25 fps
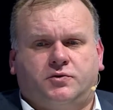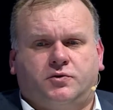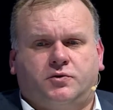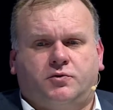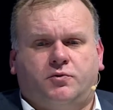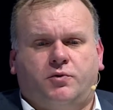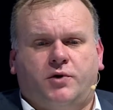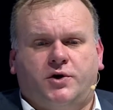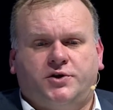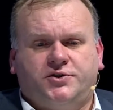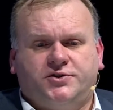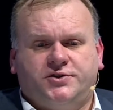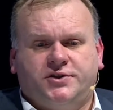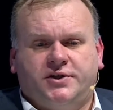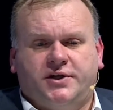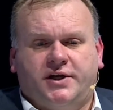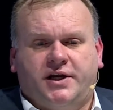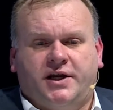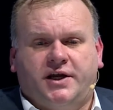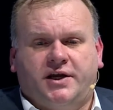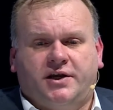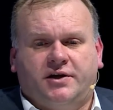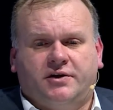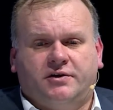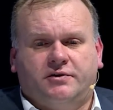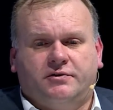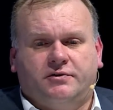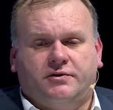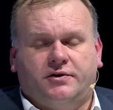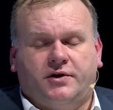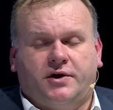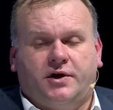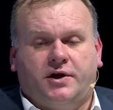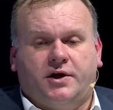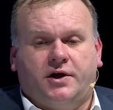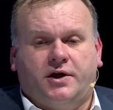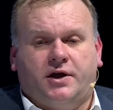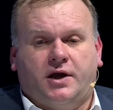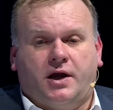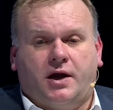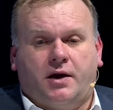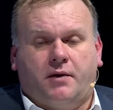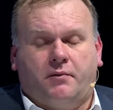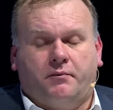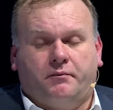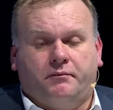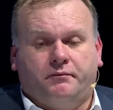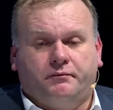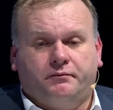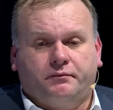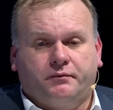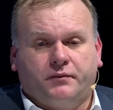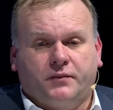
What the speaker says: questioning the